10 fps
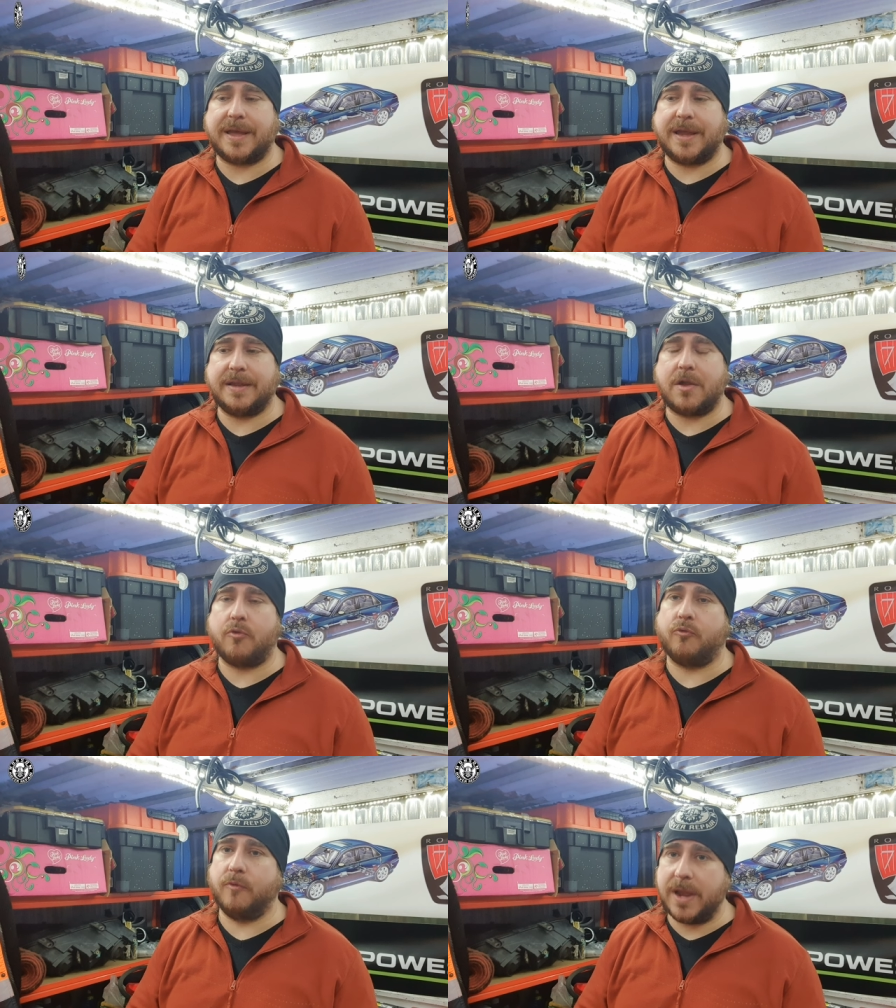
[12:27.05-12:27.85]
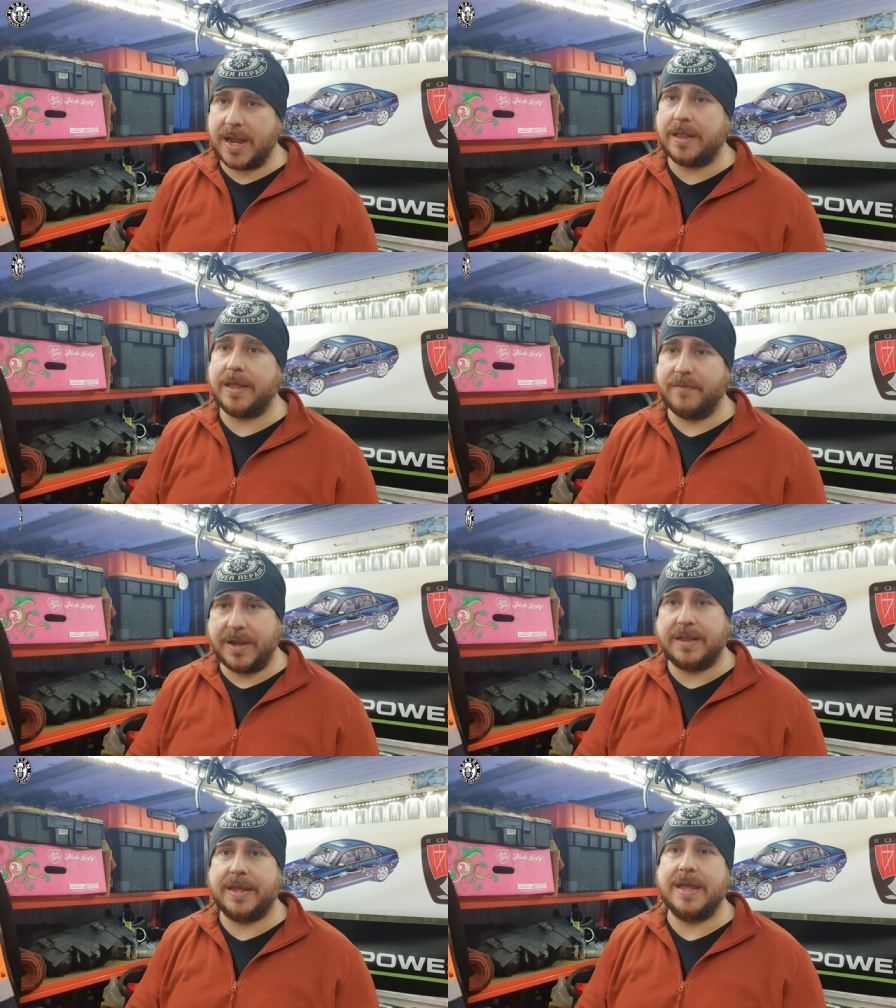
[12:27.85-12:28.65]
And really,
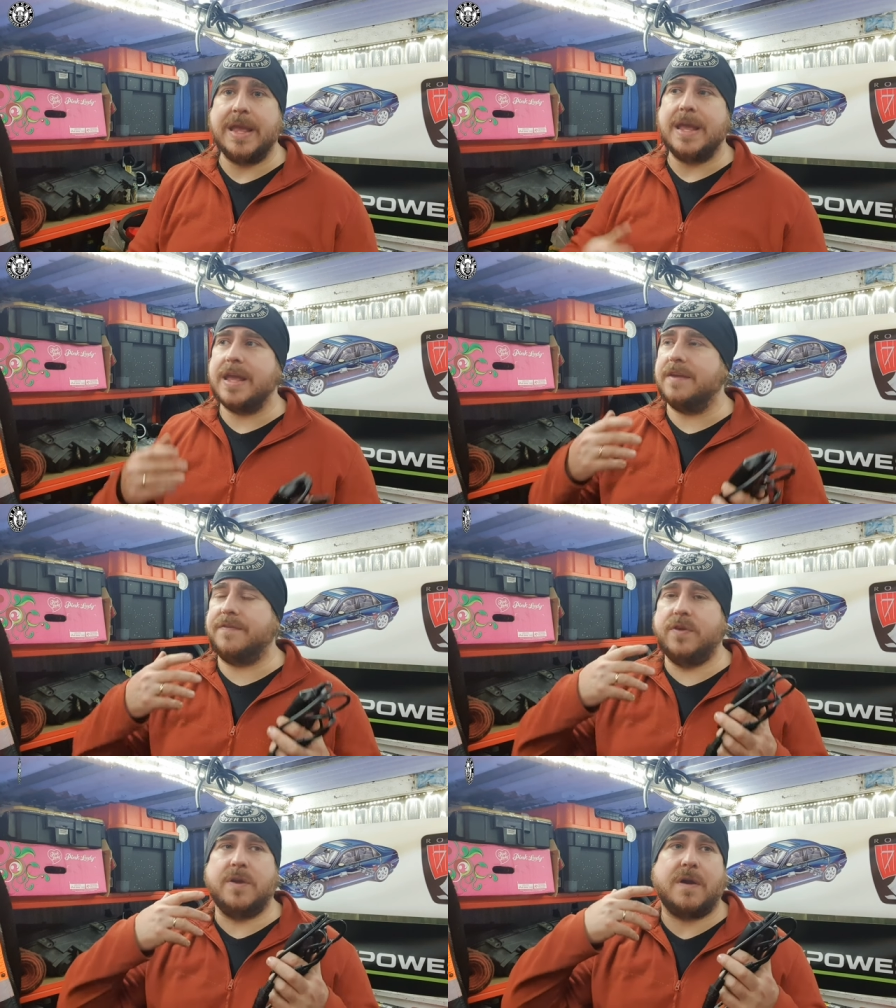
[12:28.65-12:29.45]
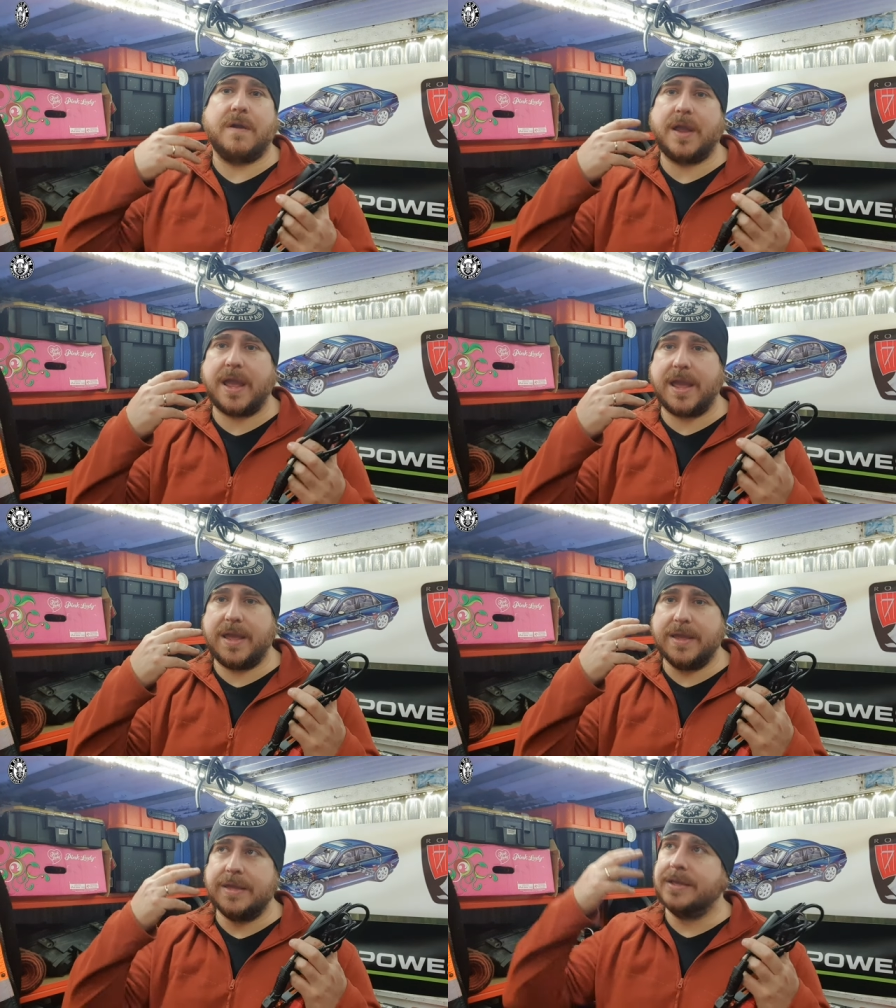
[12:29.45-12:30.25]
really, if you are
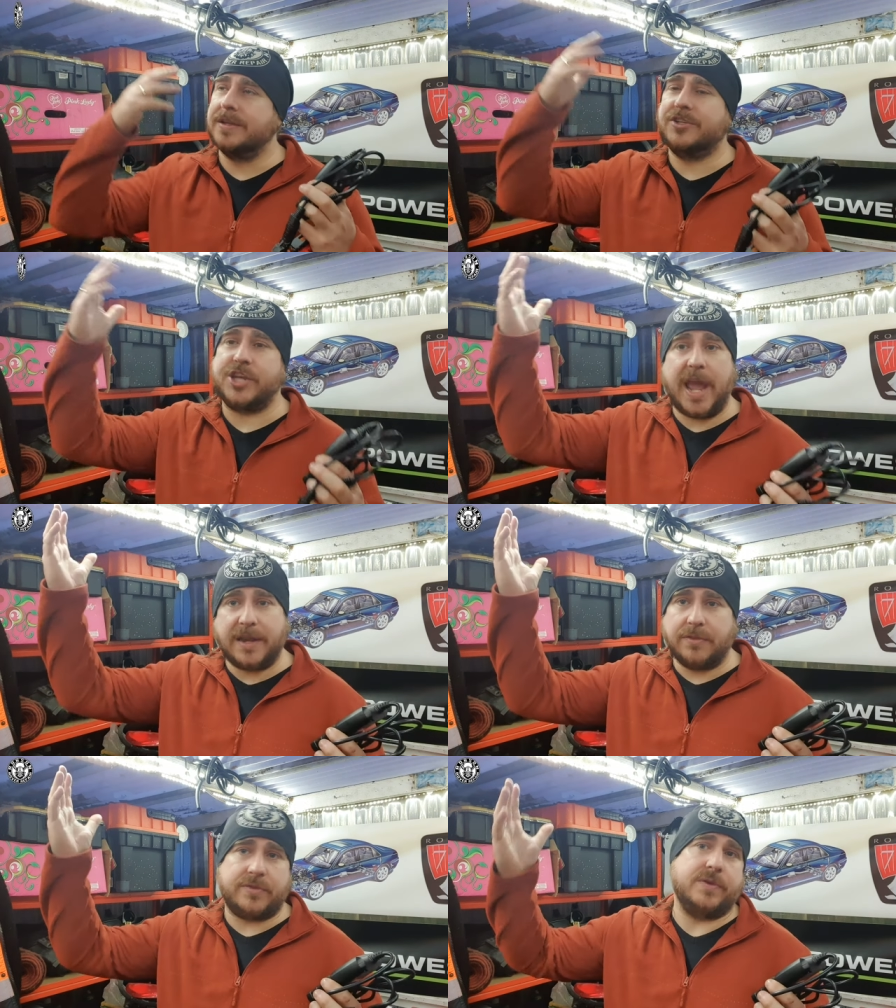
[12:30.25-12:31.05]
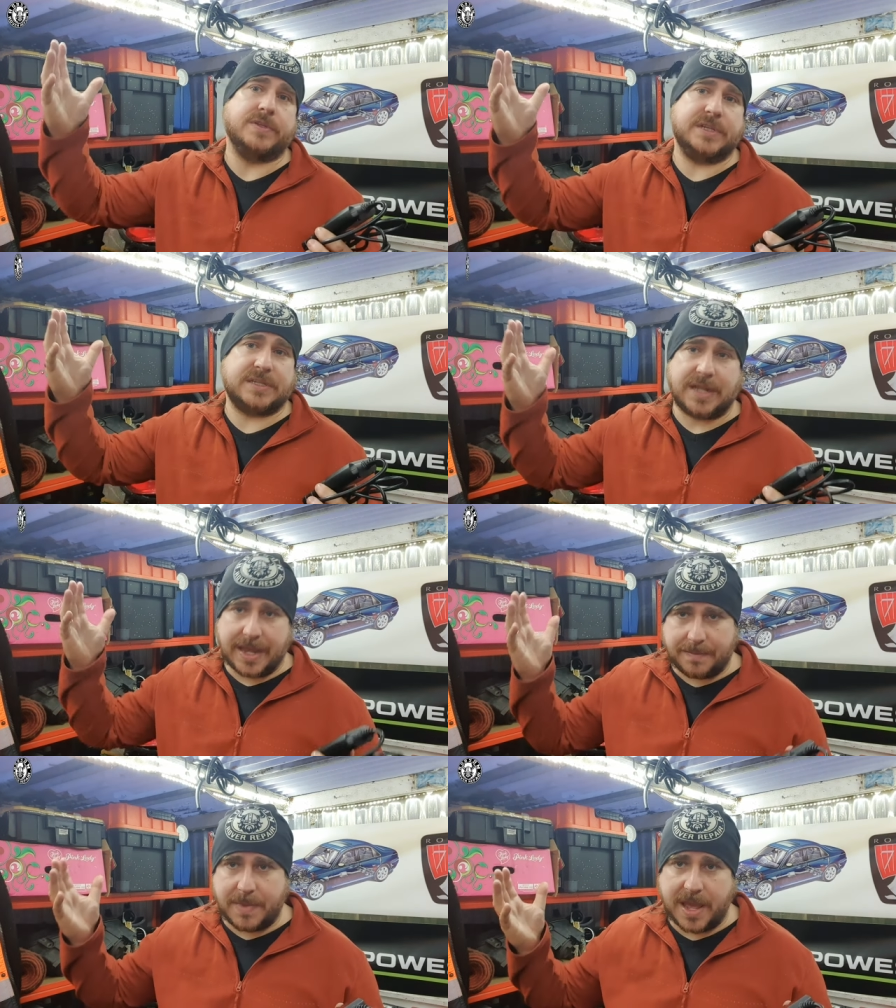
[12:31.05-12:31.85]
a shed enthusiast
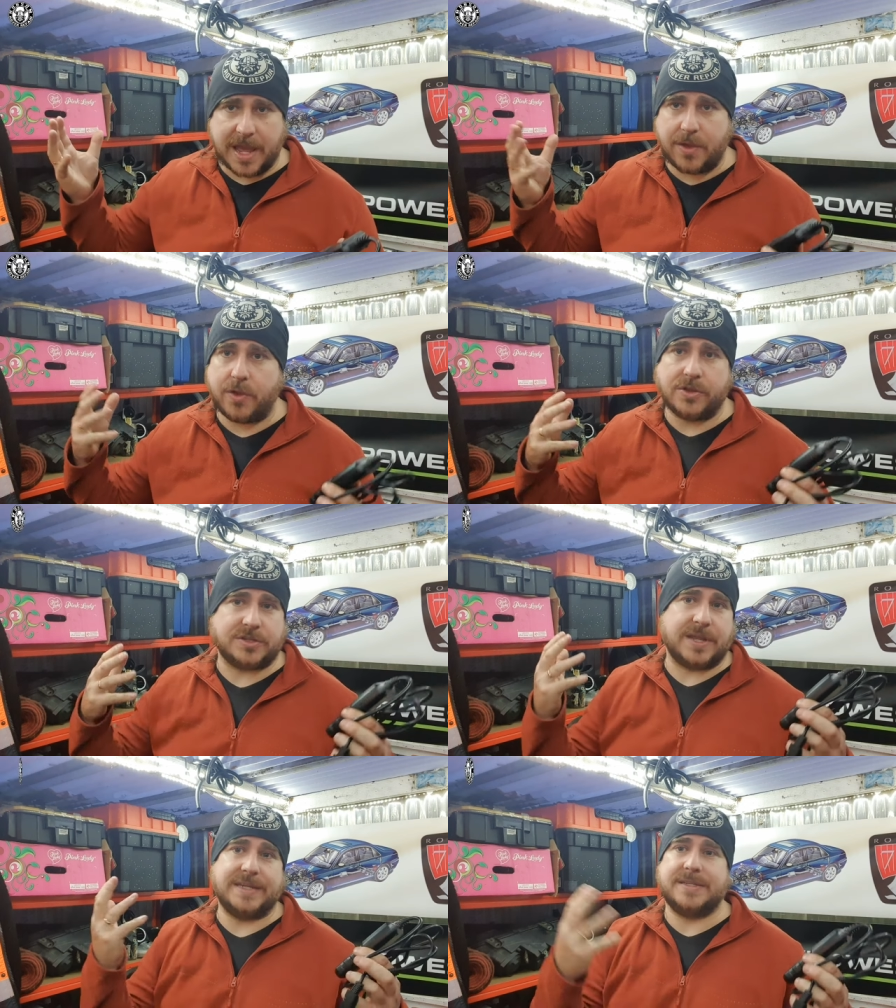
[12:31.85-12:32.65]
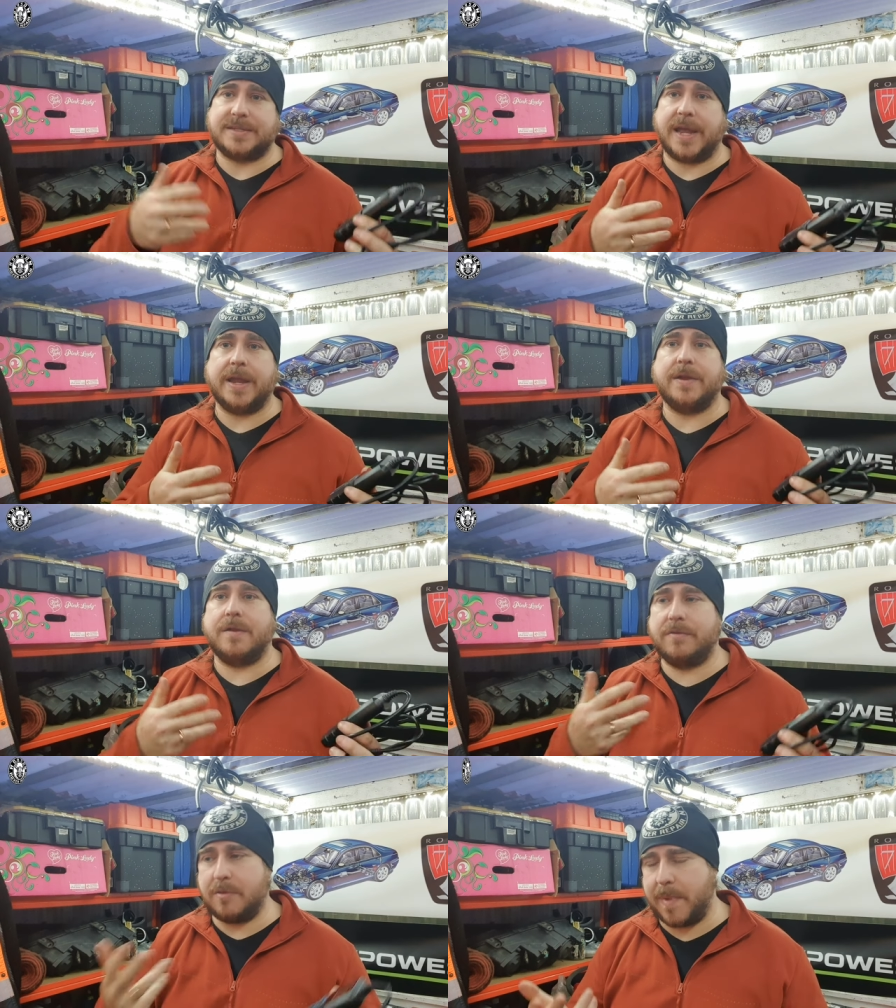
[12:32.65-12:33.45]
like me who just likes to
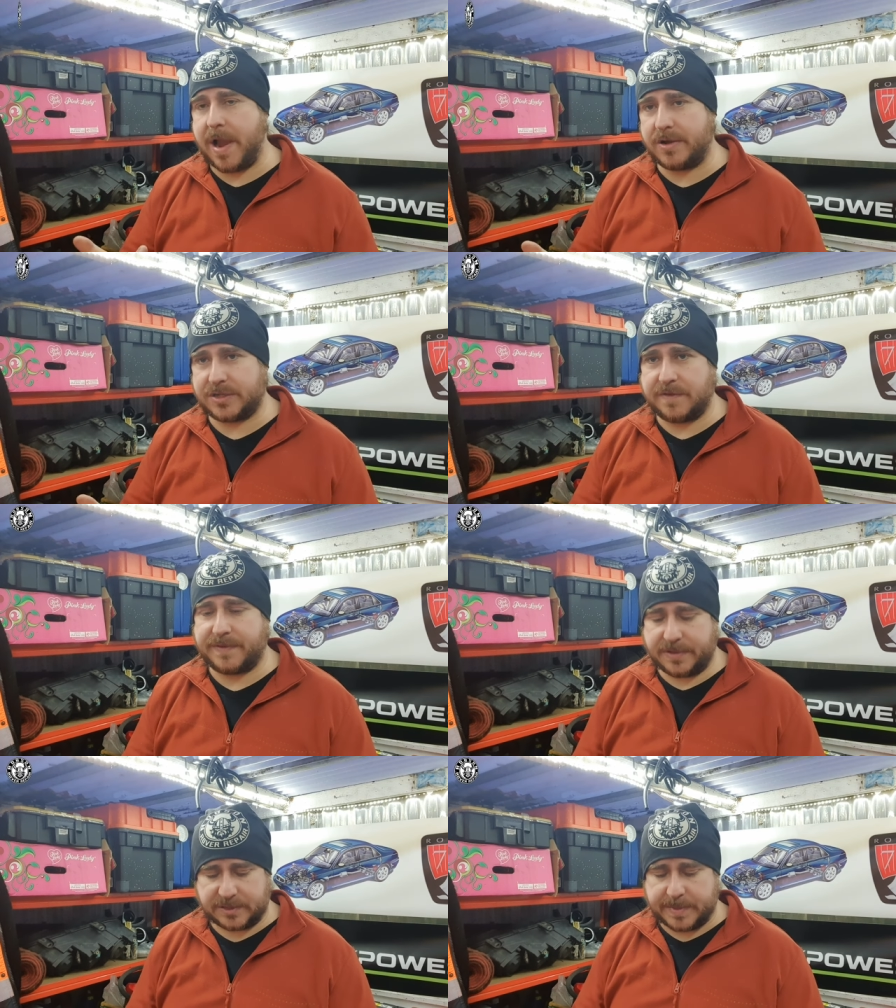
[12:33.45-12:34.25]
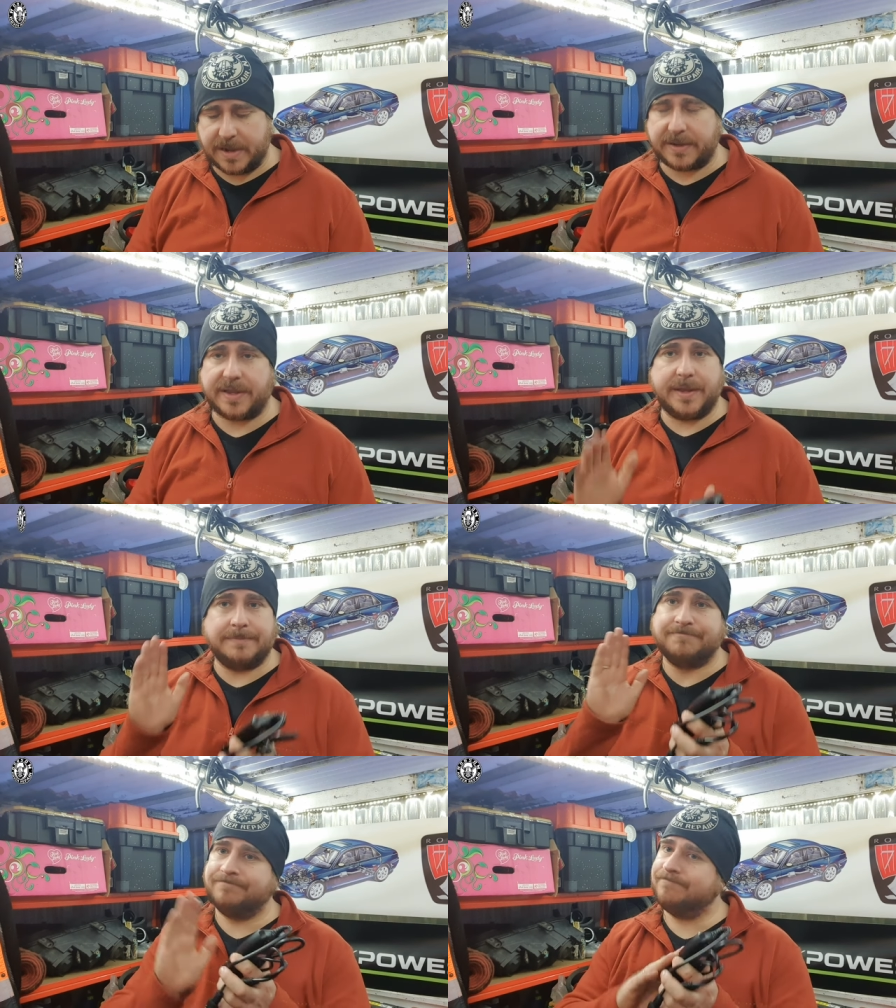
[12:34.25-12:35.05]
tinker and repair stuff in their spare time,